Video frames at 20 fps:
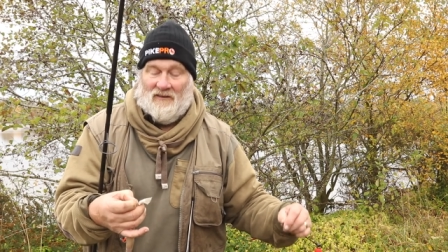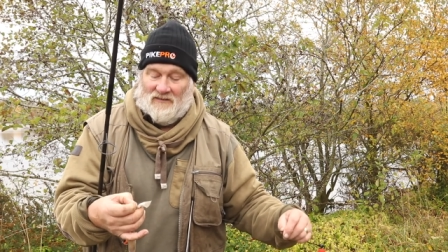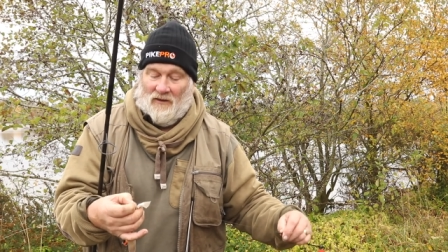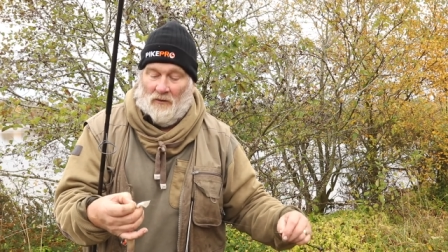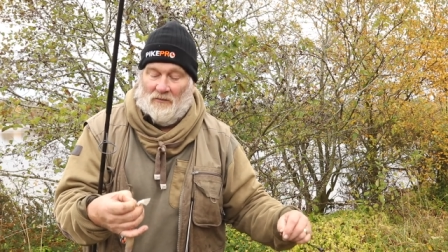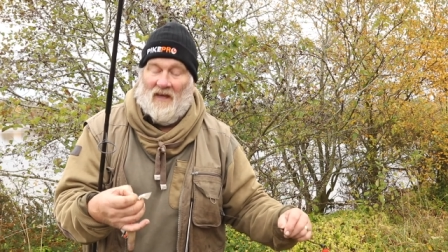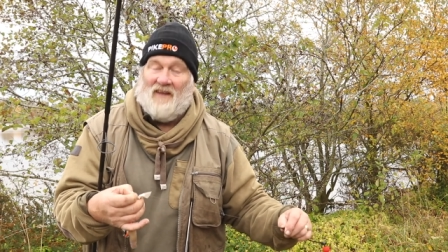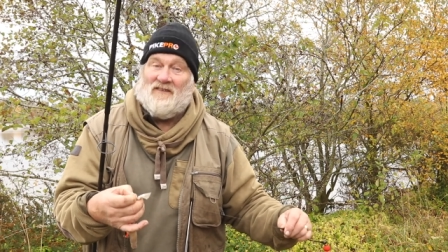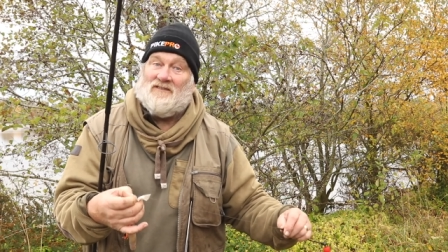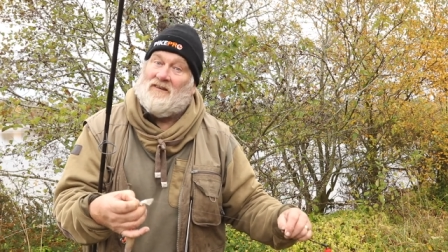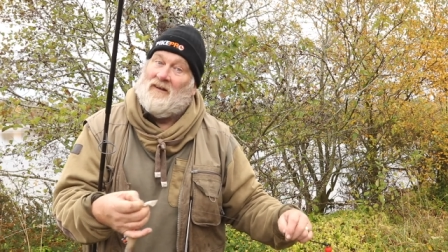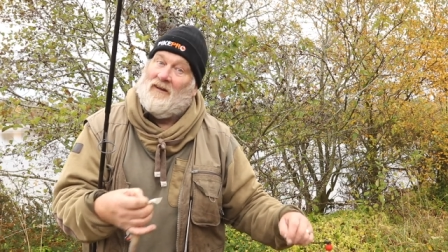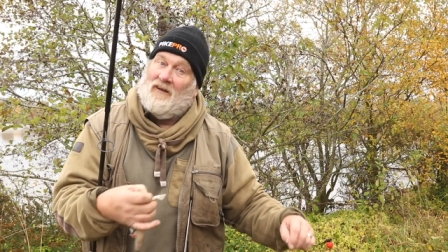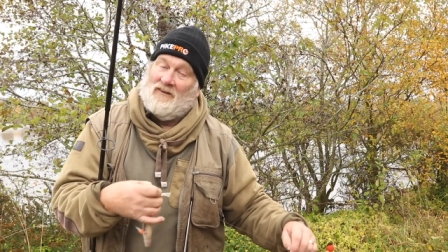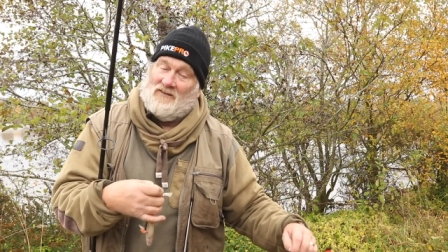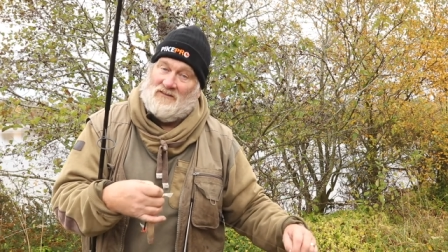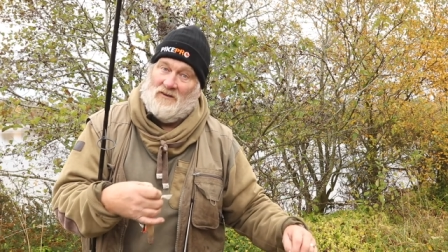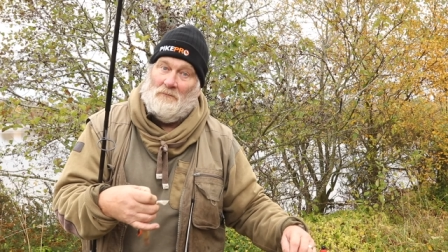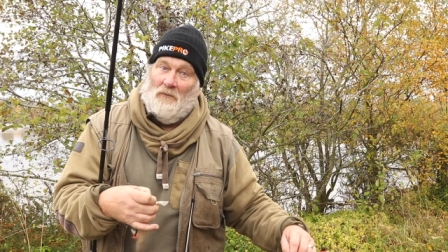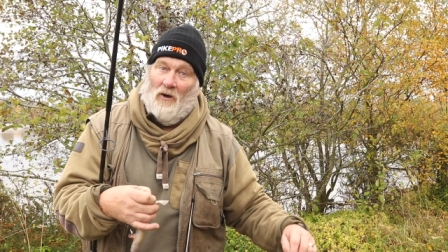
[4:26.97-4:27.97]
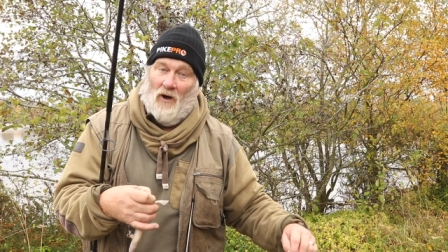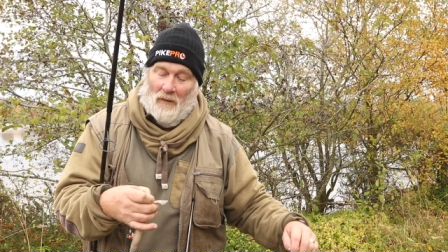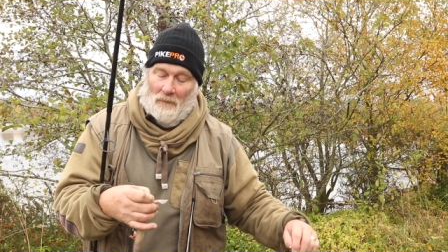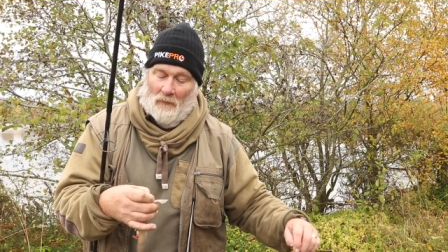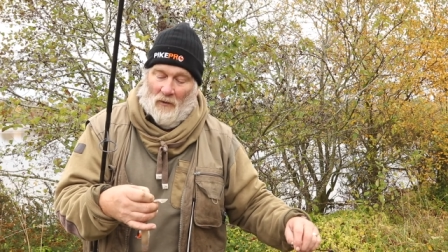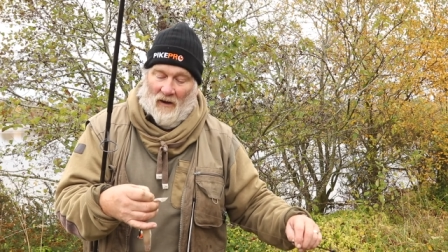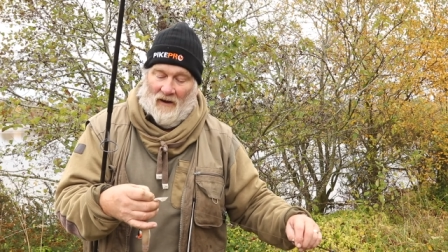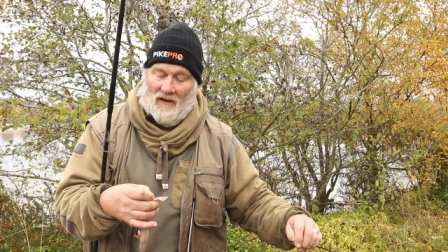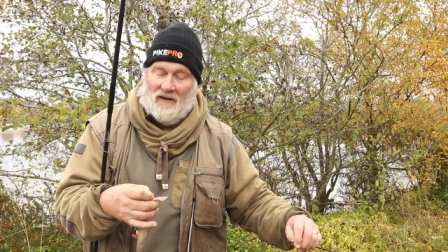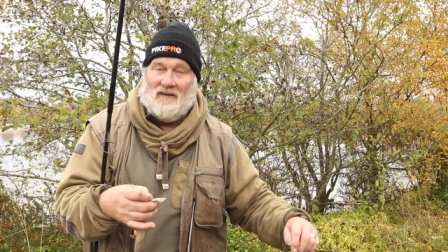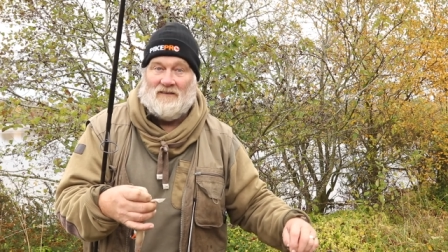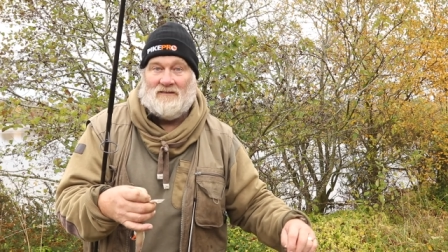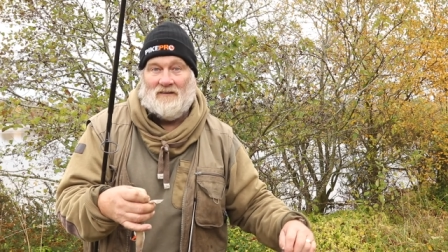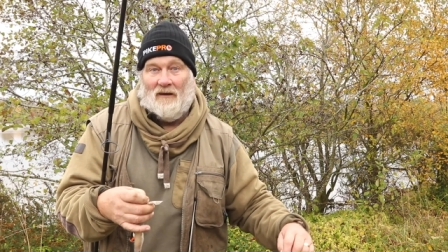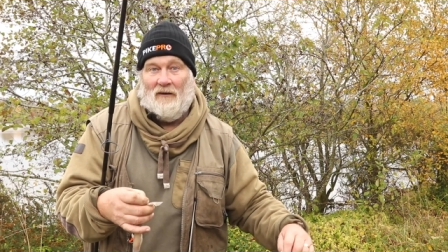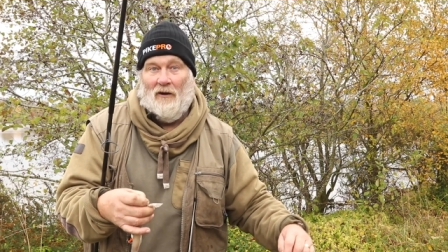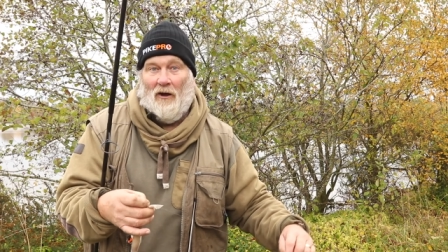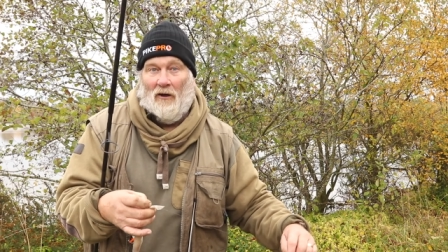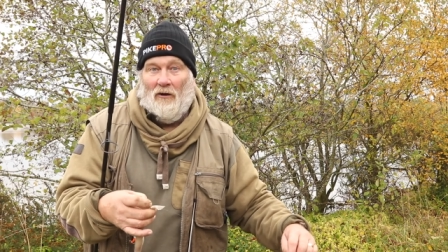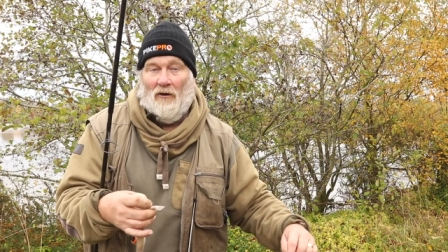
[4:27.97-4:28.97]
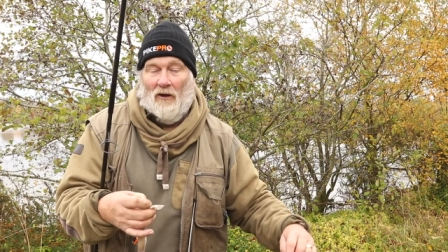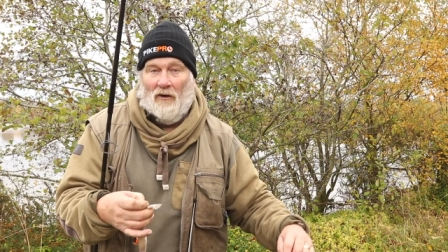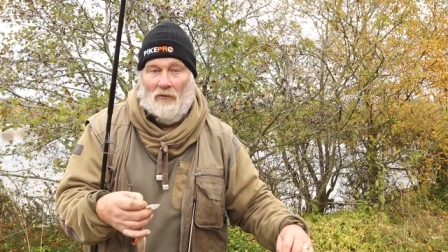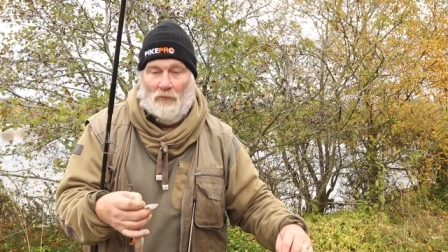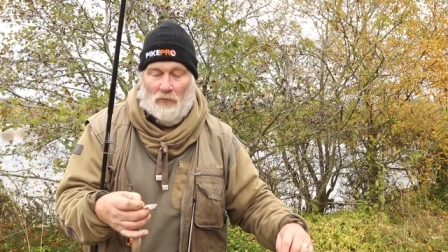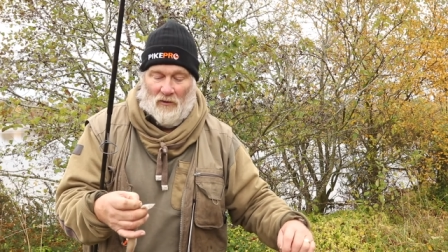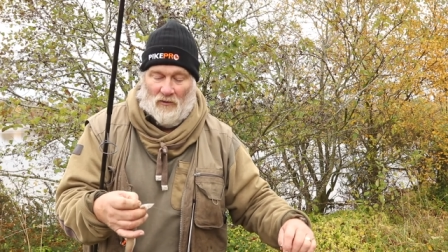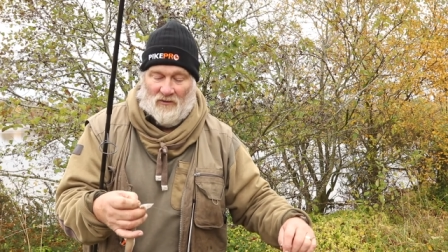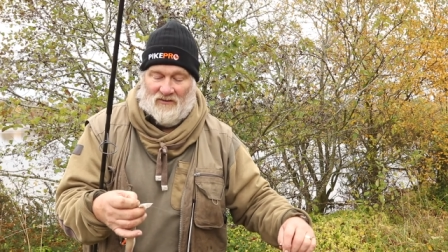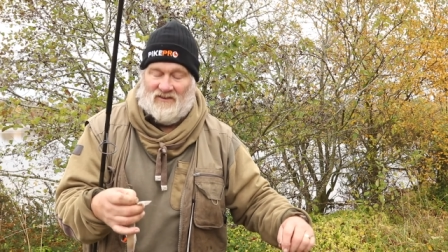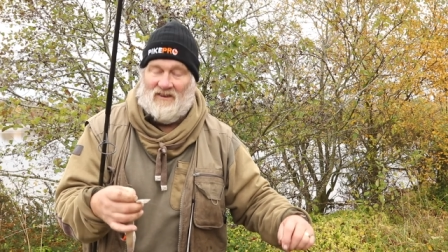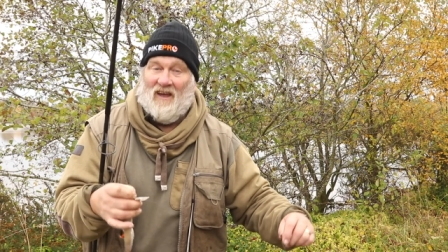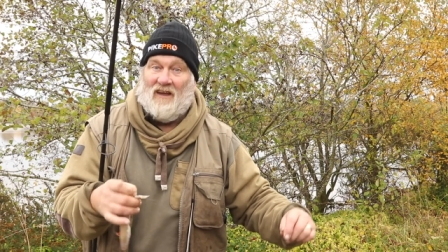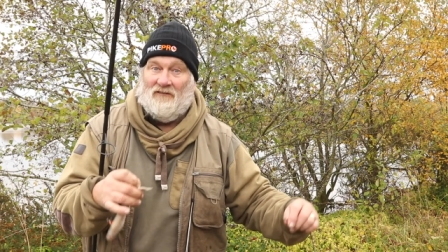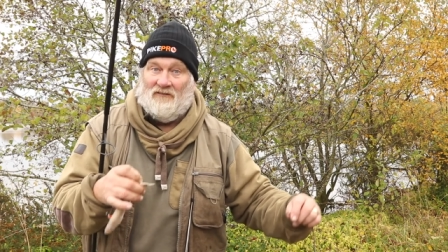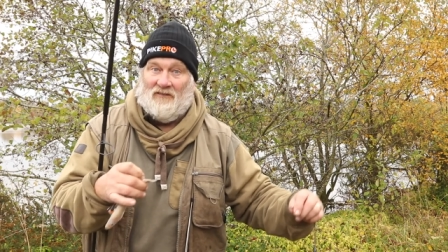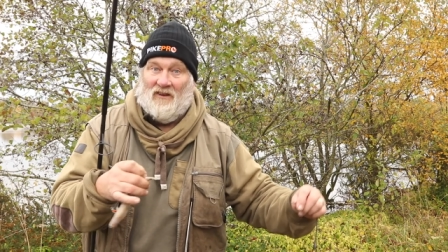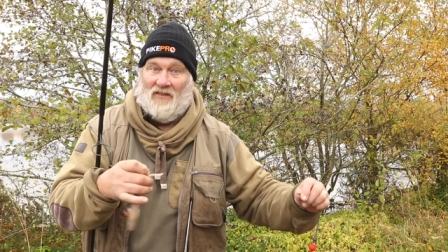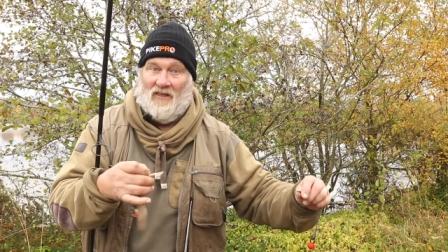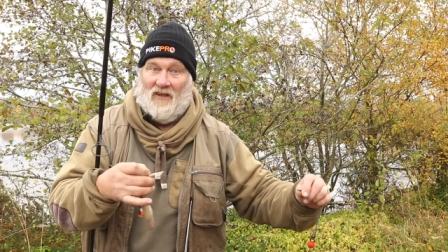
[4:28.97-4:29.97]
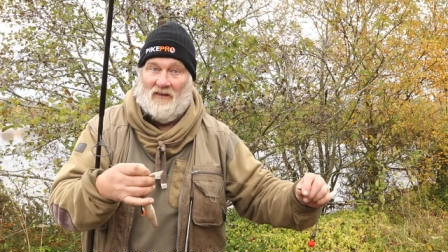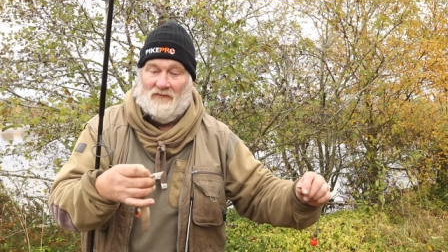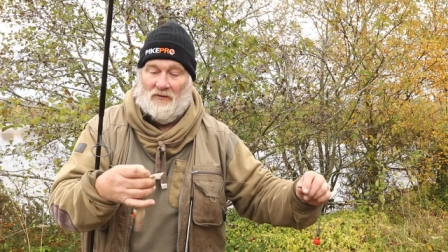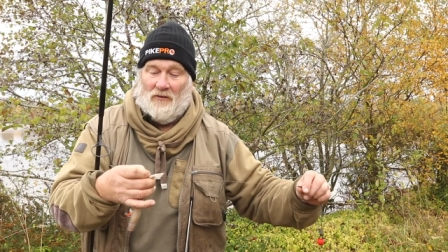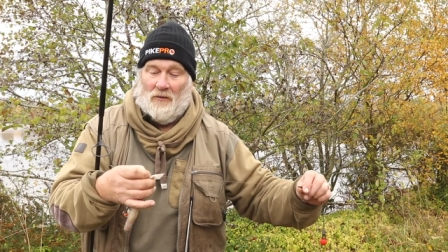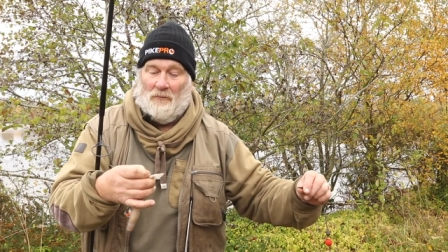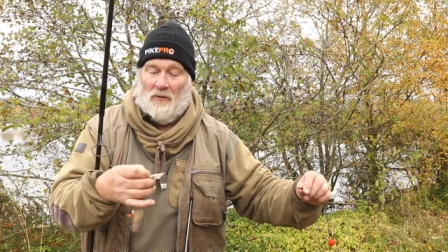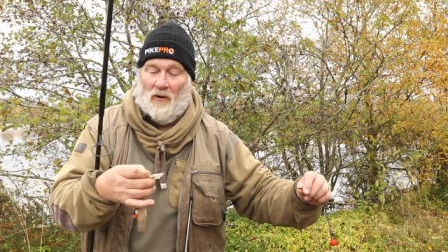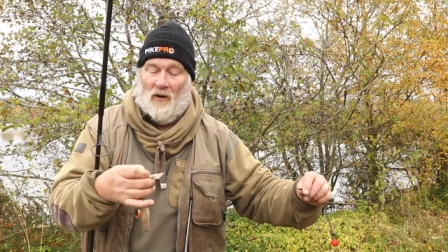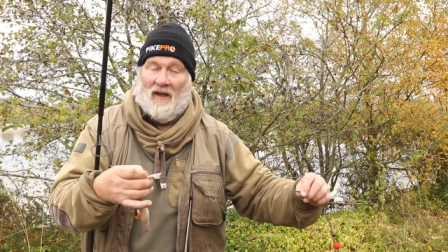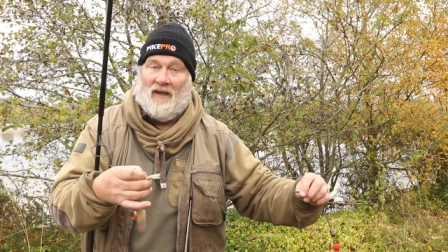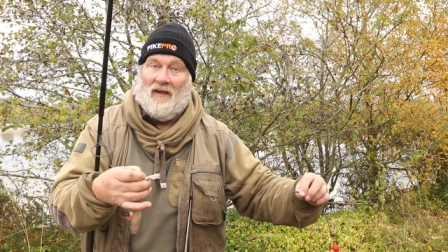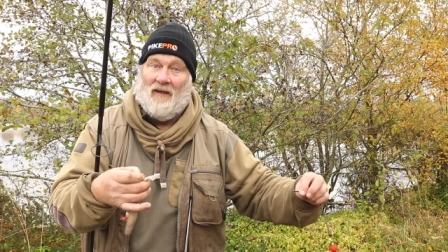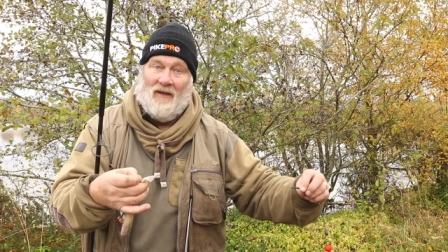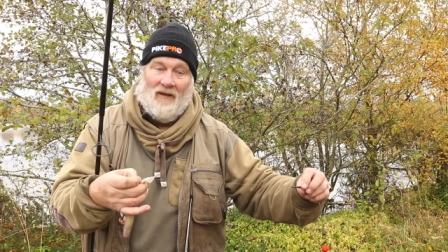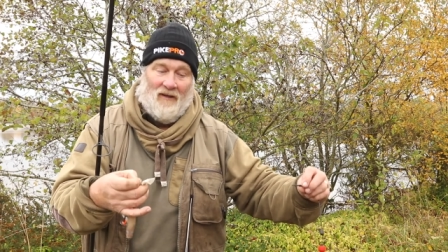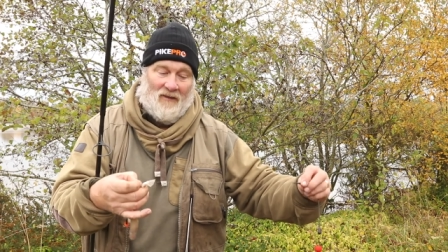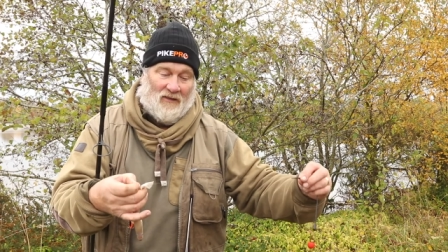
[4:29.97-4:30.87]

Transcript: So that's, to my mind, is a, a, a real safety thing for the pike,